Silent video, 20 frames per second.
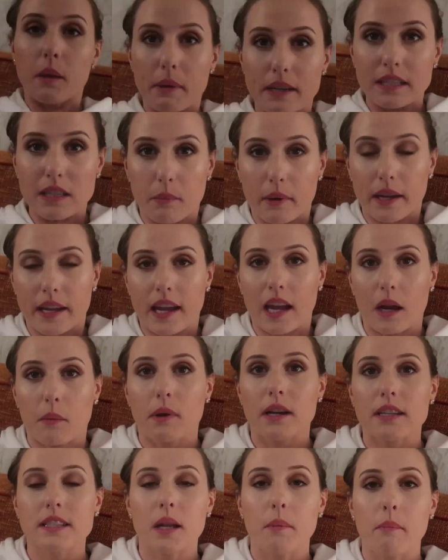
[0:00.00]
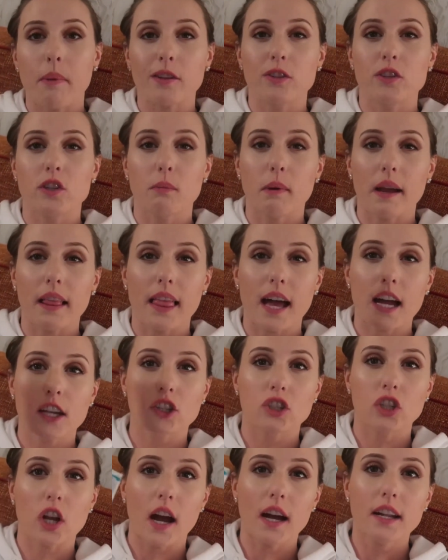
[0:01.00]
I picked up my camera is I'm about to do my
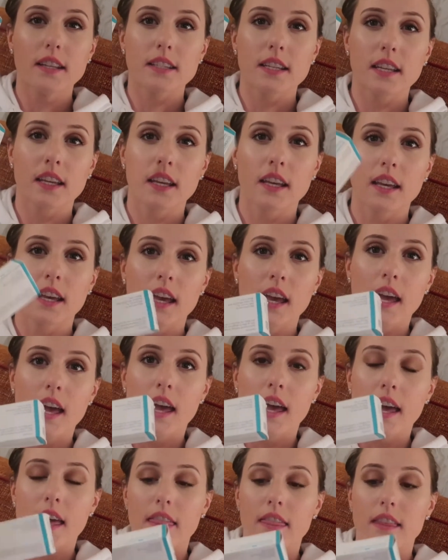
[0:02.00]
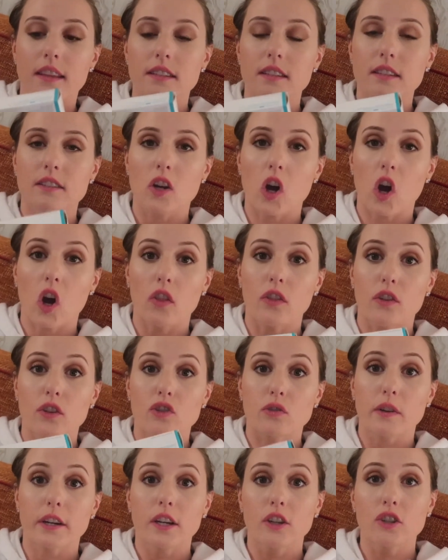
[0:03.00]
last shot this is called the
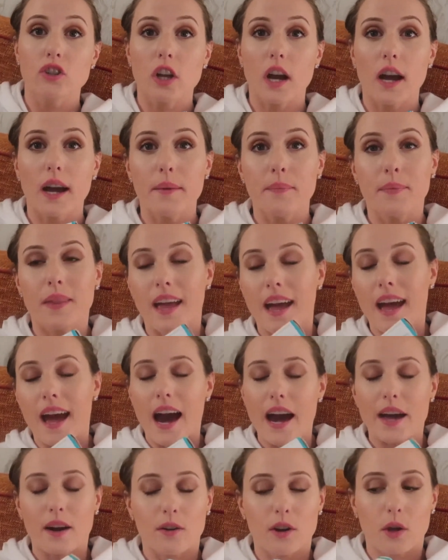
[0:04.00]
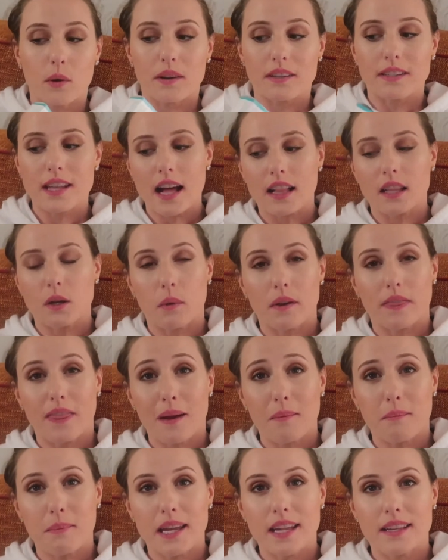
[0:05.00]
trigger shot. I don't know exactly what
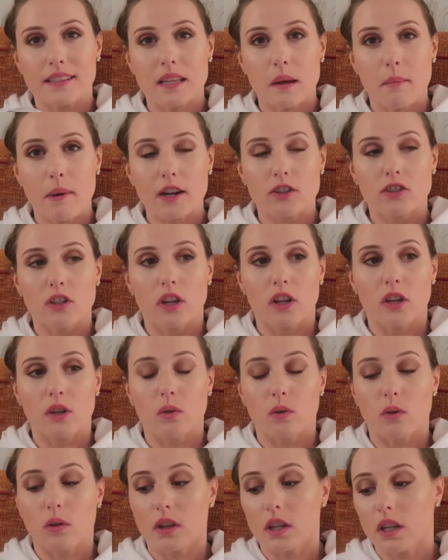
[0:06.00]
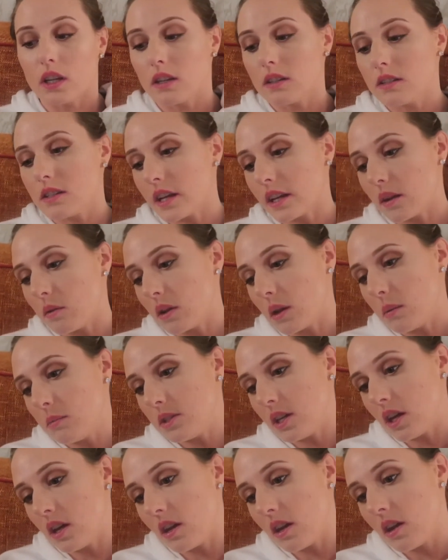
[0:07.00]
that means. I'm actually gonna Google it in a second when I'm
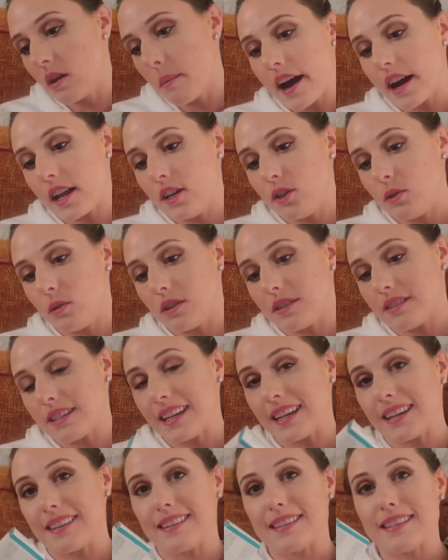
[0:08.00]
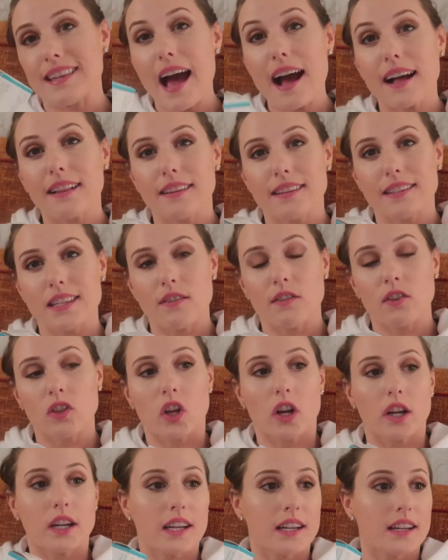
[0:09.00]
done. I gotta do this at exactly
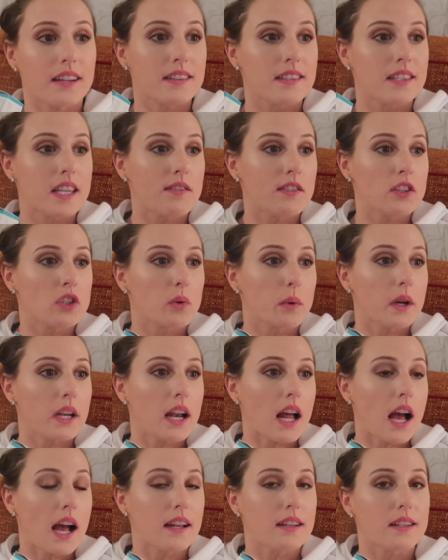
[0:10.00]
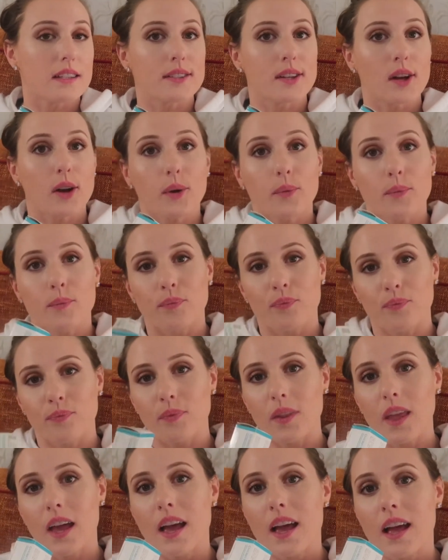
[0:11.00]
7.30 and it's 7.29, so
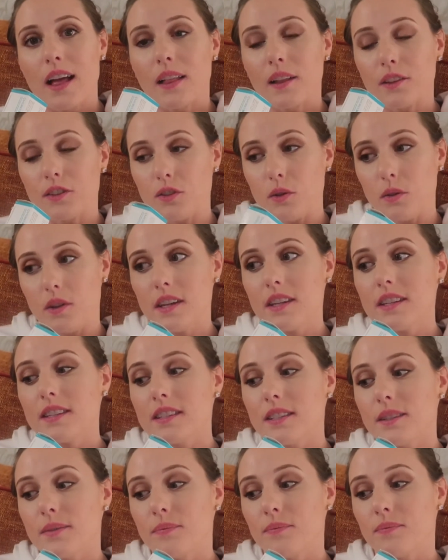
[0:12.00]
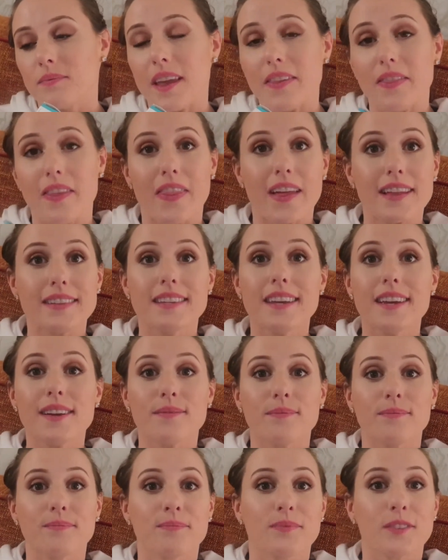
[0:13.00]
let's do this. And then that's
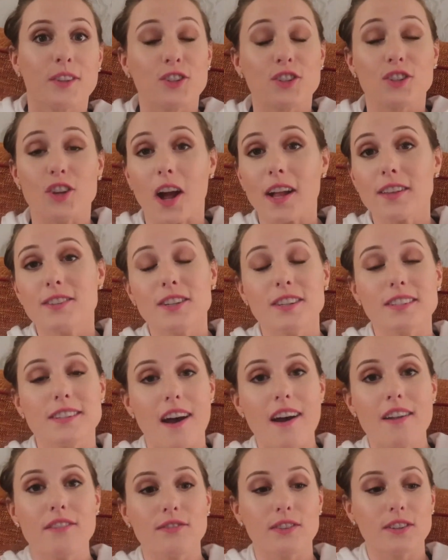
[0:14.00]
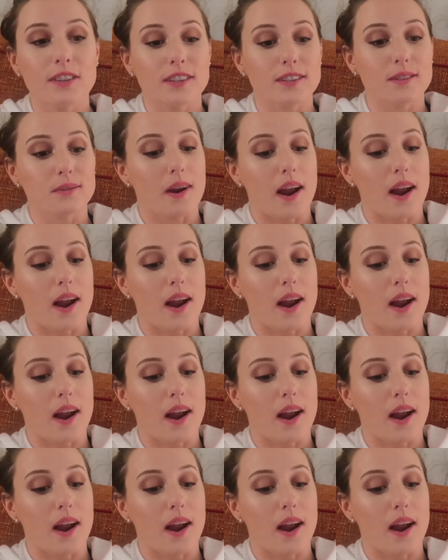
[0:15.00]
it. Shots are done for this